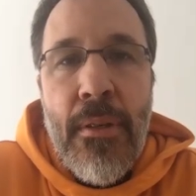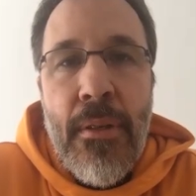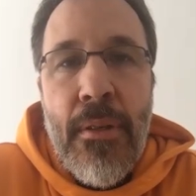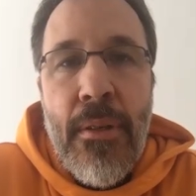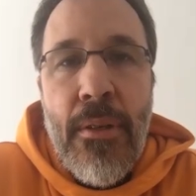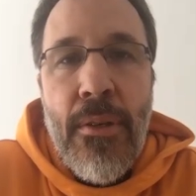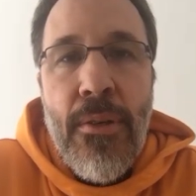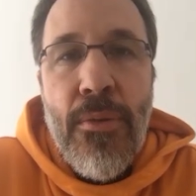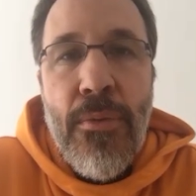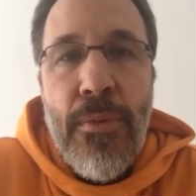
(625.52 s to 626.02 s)

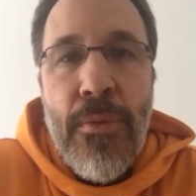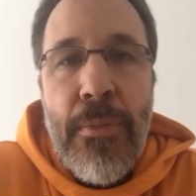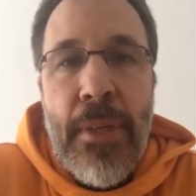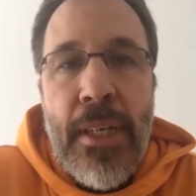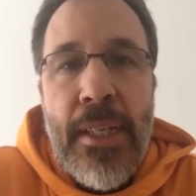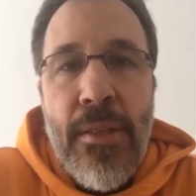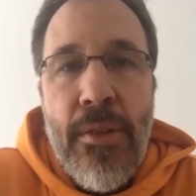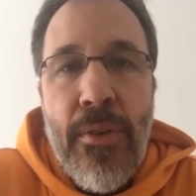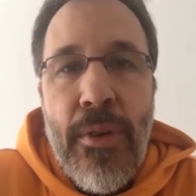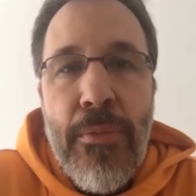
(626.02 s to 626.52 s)
along with
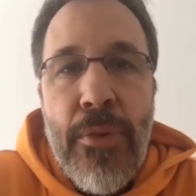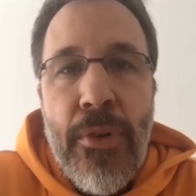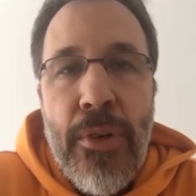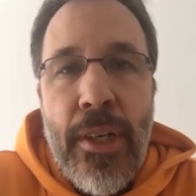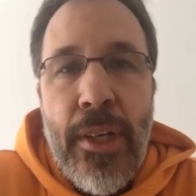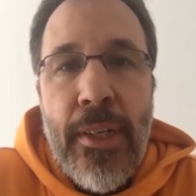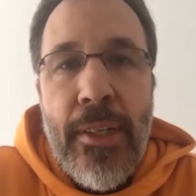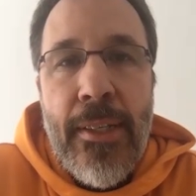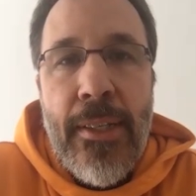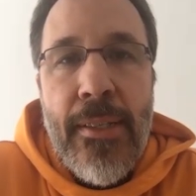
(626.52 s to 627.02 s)
my storyboard
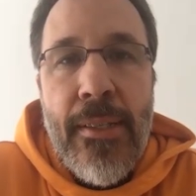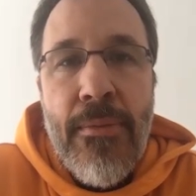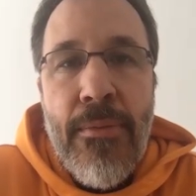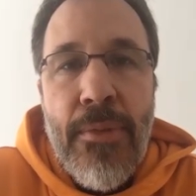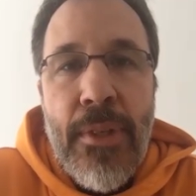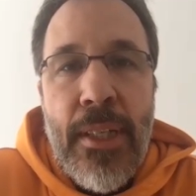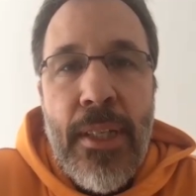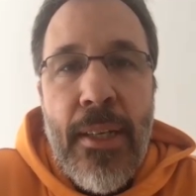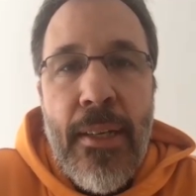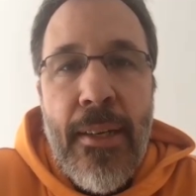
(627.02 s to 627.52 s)
artist.
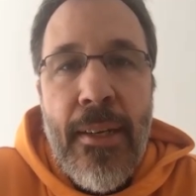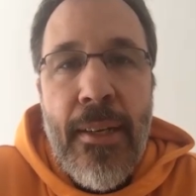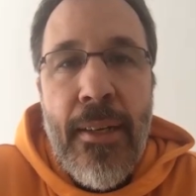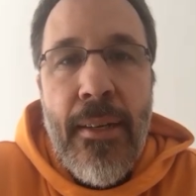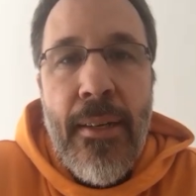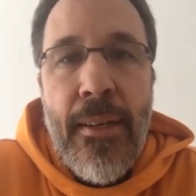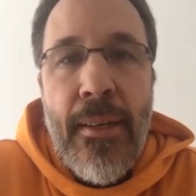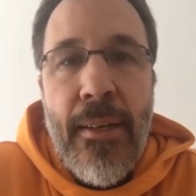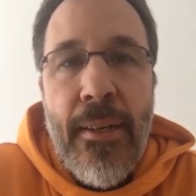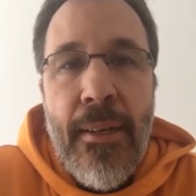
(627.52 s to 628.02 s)
When
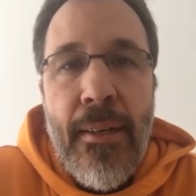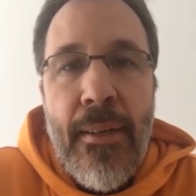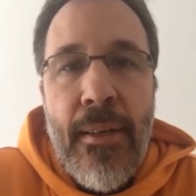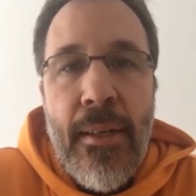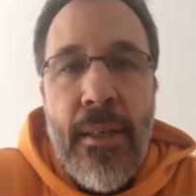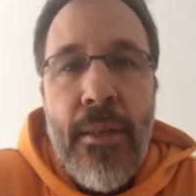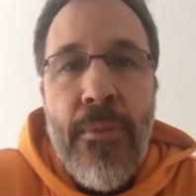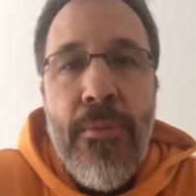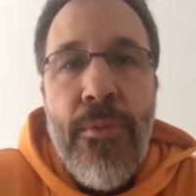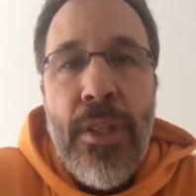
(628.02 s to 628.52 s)
I
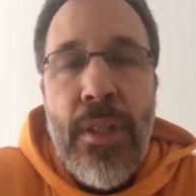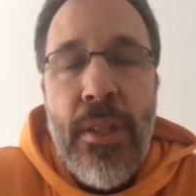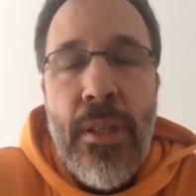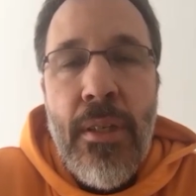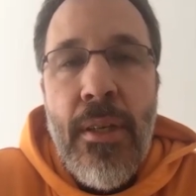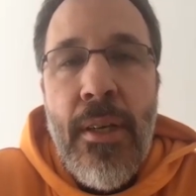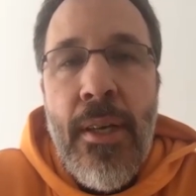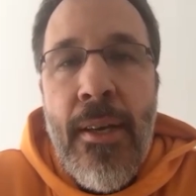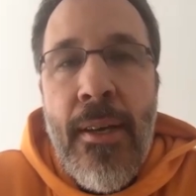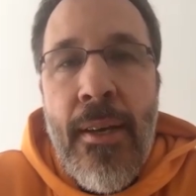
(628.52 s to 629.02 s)
come with
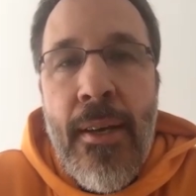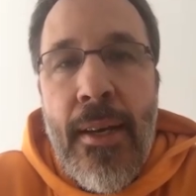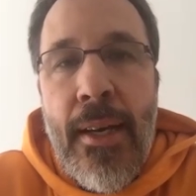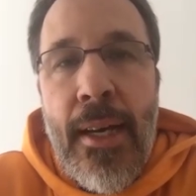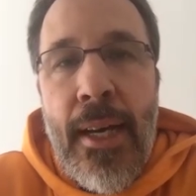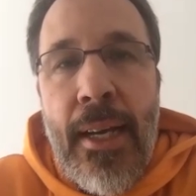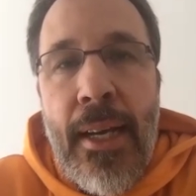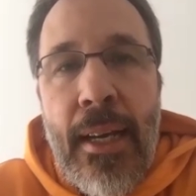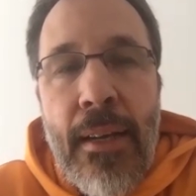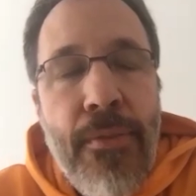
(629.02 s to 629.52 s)
a,
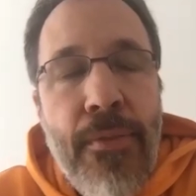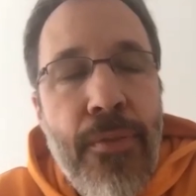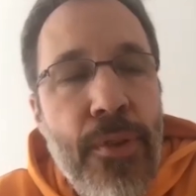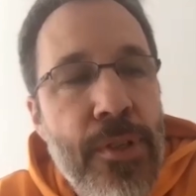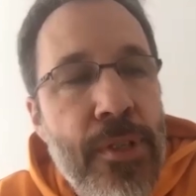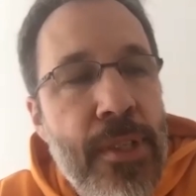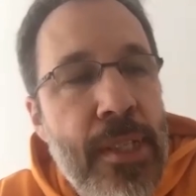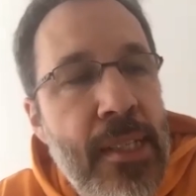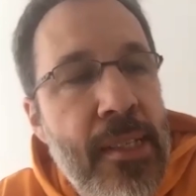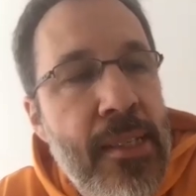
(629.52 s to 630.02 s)
I like for
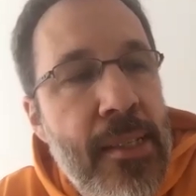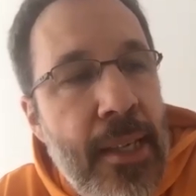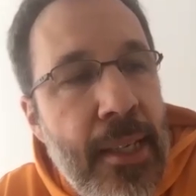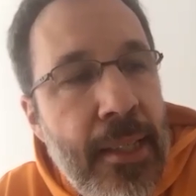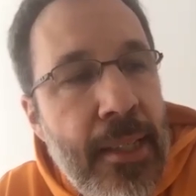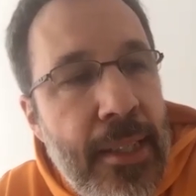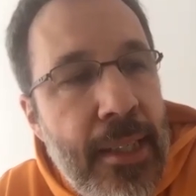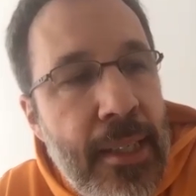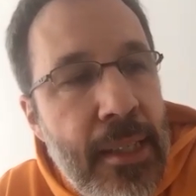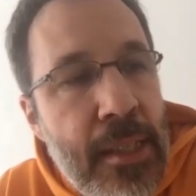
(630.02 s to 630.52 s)
scenes
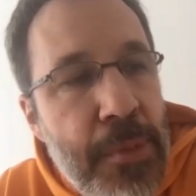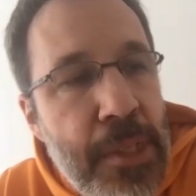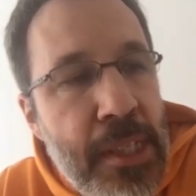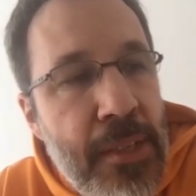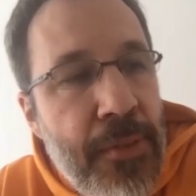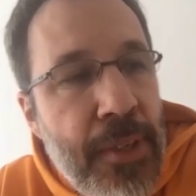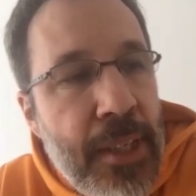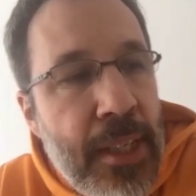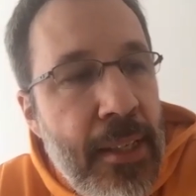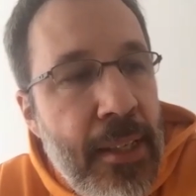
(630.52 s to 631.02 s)
like that
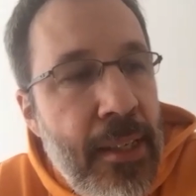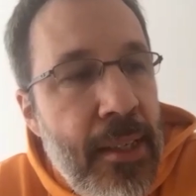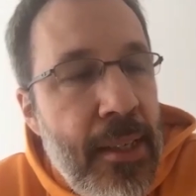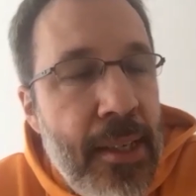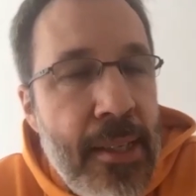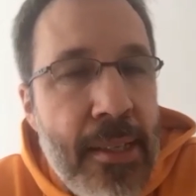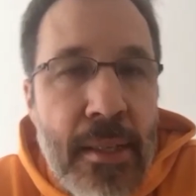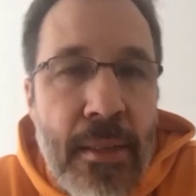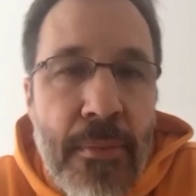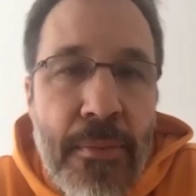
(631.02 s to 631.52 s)
specifically,
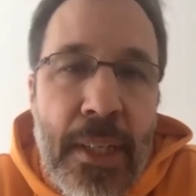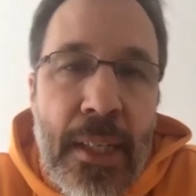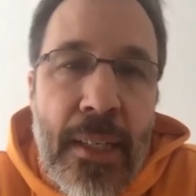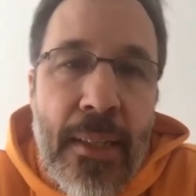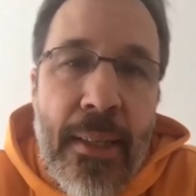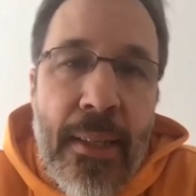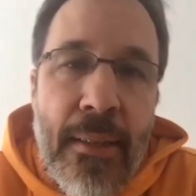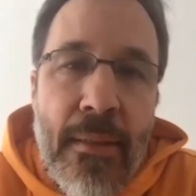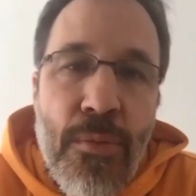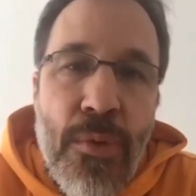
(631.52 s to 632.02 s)
it's something
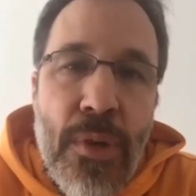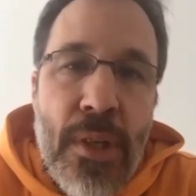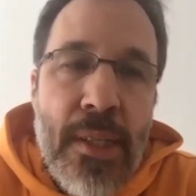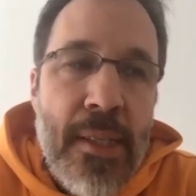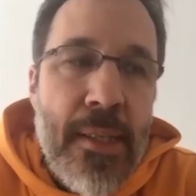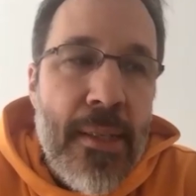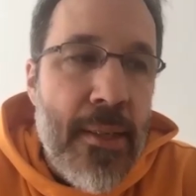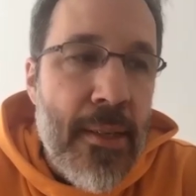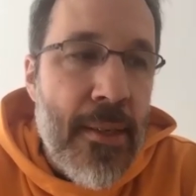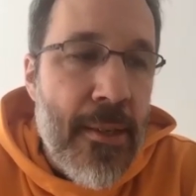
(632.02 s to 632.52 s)
that
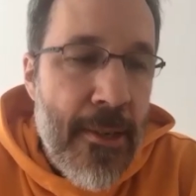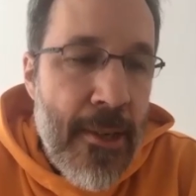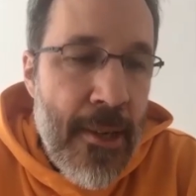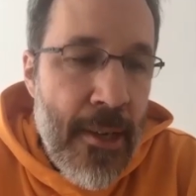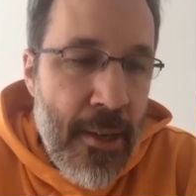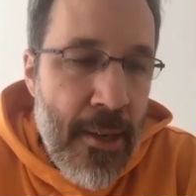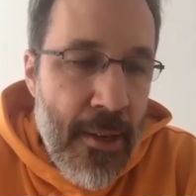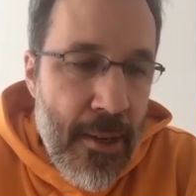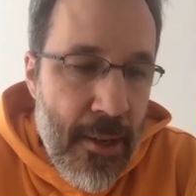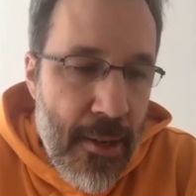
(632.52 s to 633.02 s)
was
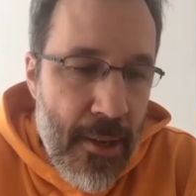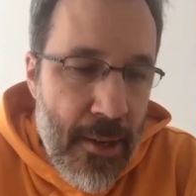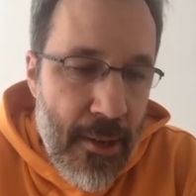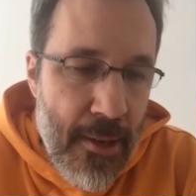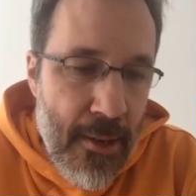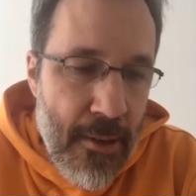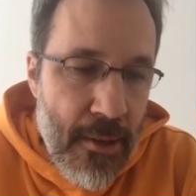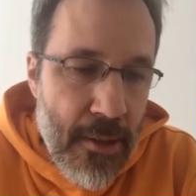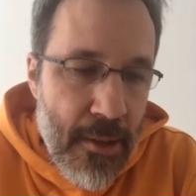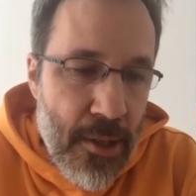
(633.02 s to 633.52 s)

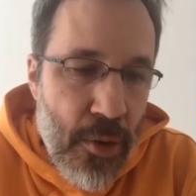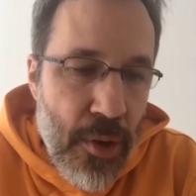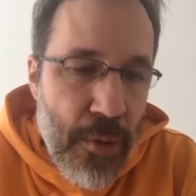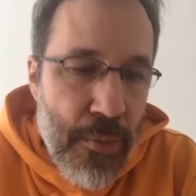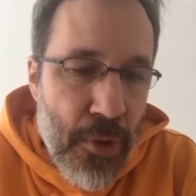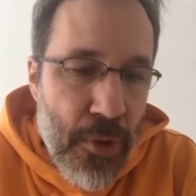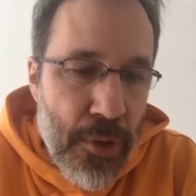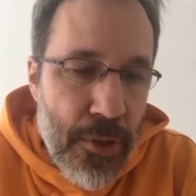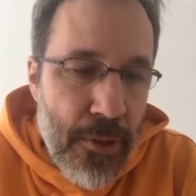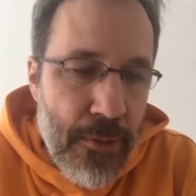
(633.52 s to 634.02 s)

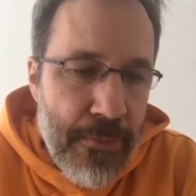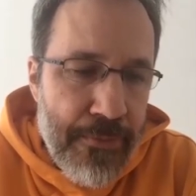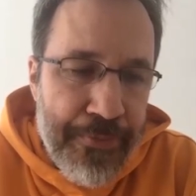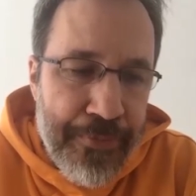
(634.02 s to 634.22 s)
storyboarded